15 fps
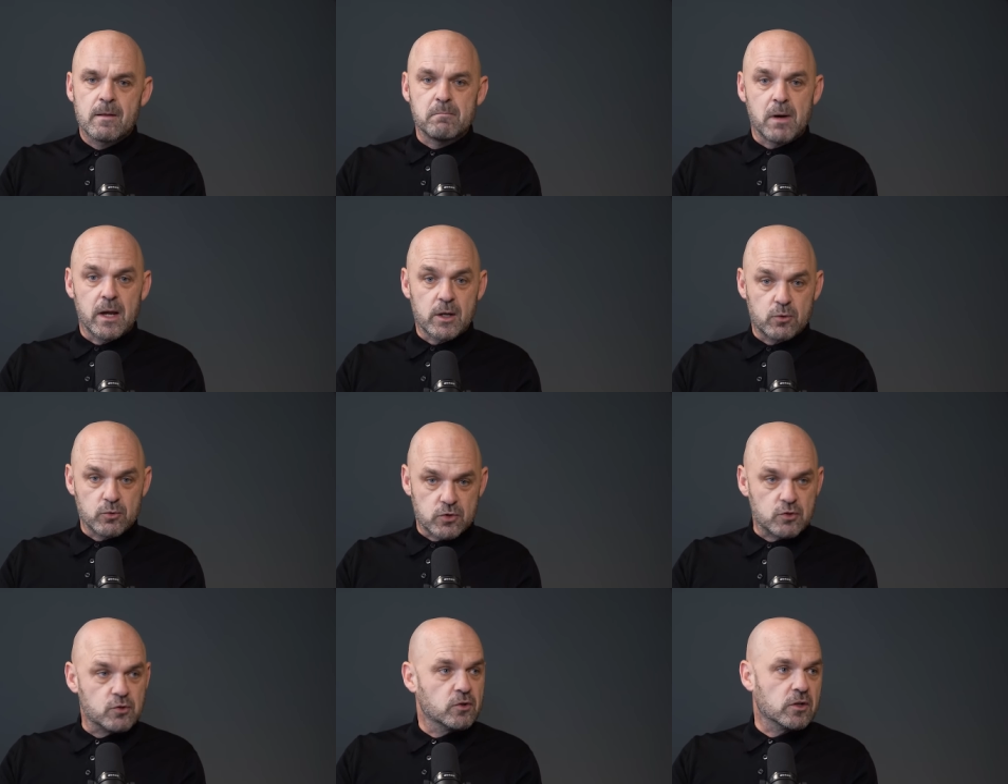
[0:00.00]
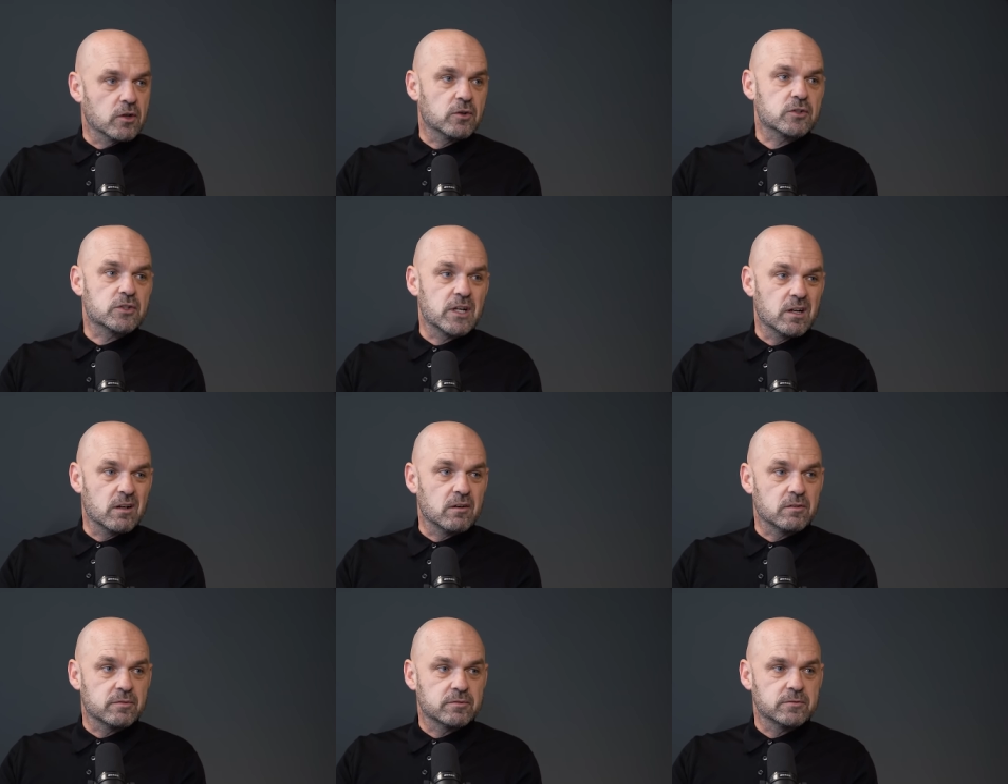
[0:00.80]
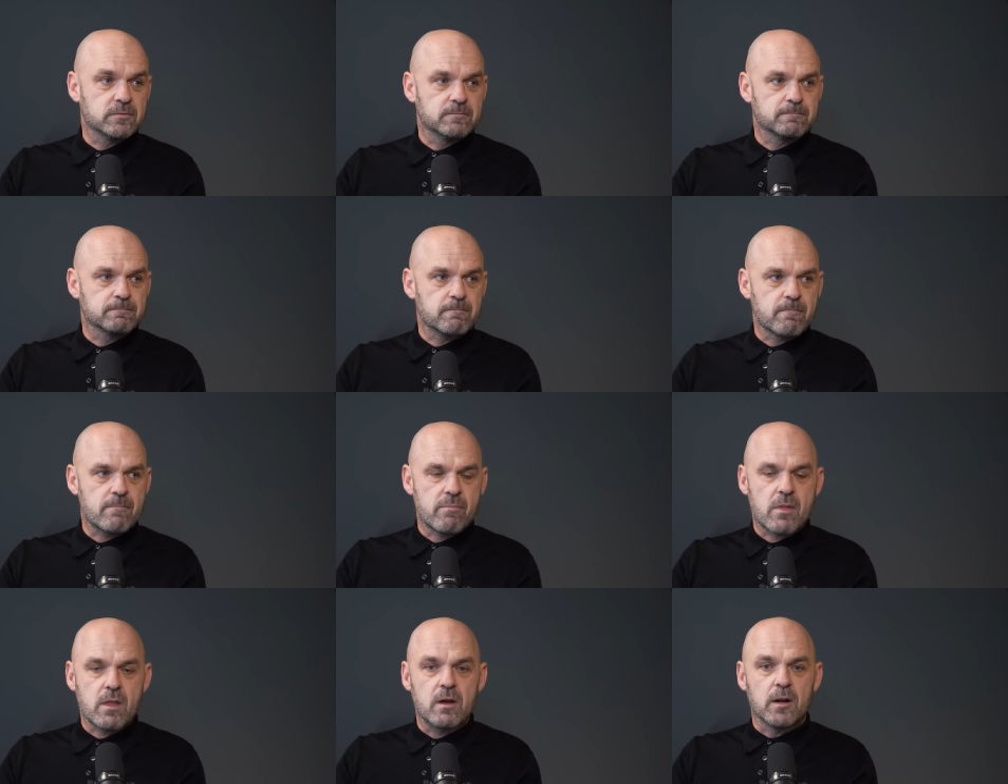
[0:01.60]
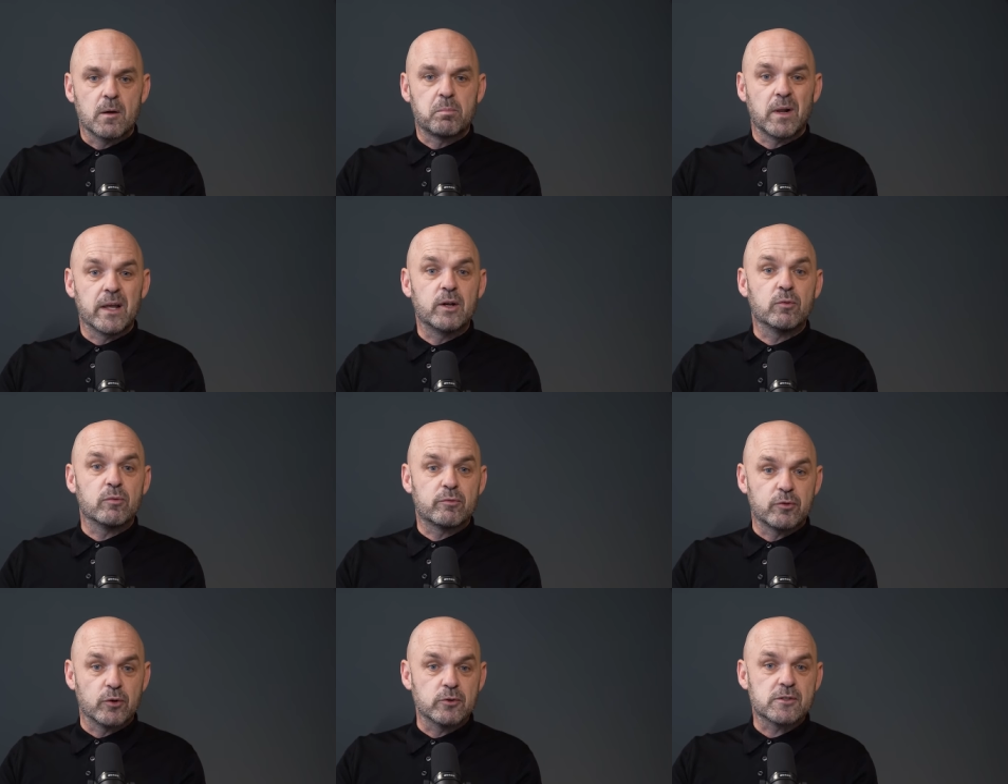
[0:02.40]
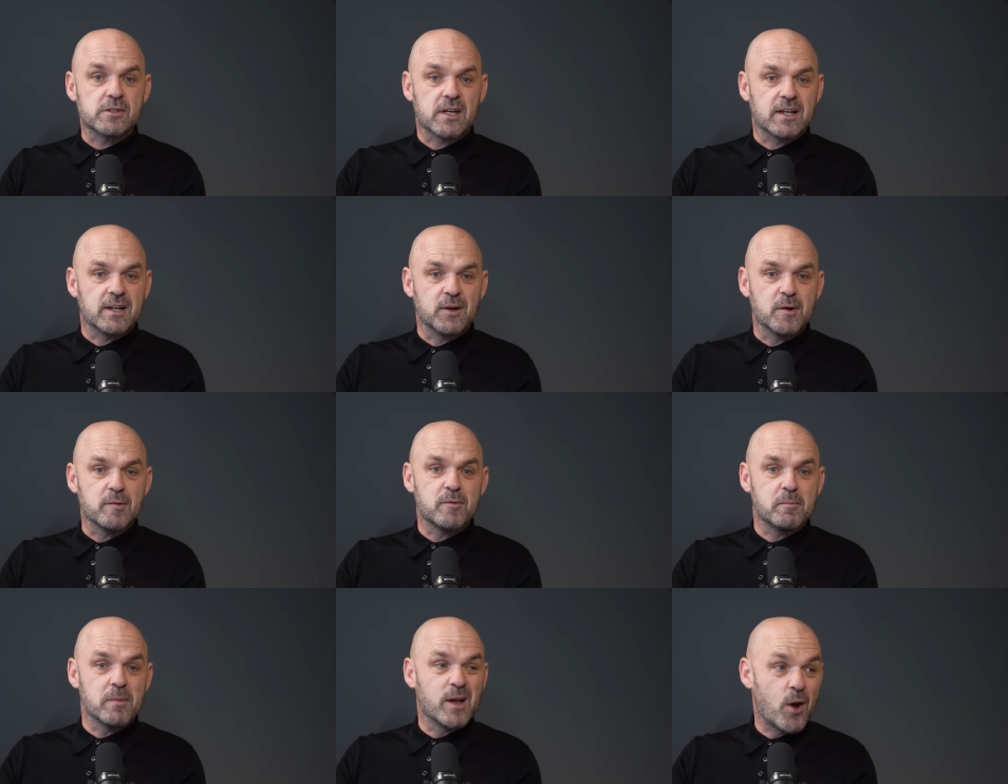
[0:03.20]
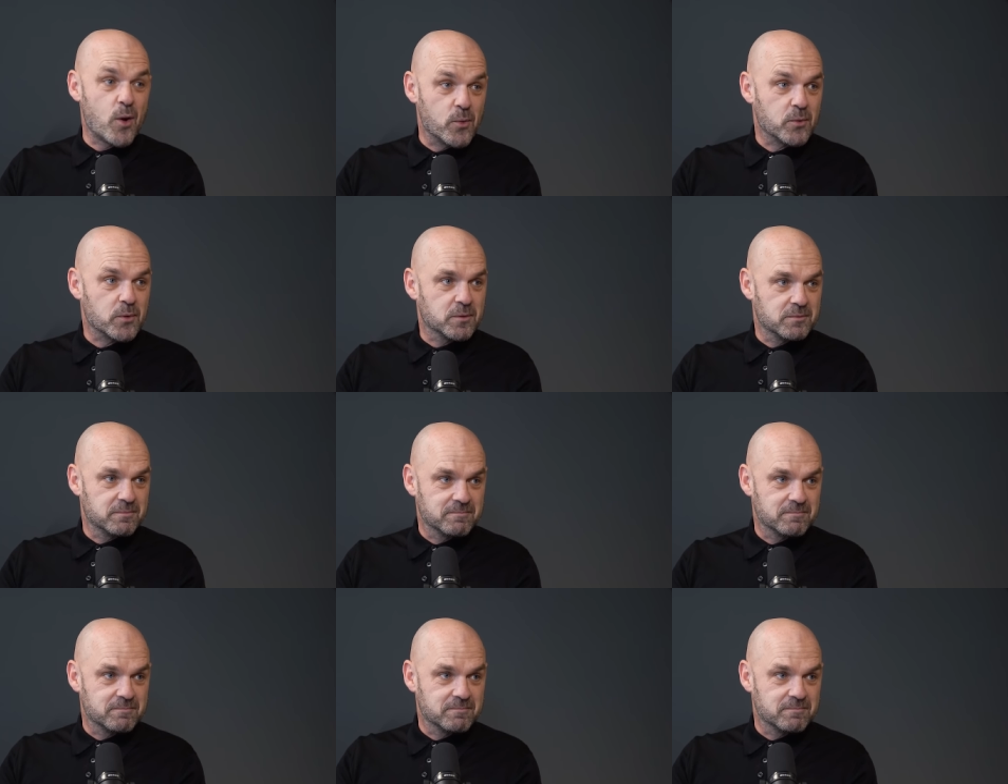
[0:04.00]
Michael scored and got sent off. And I played up front second half on my own.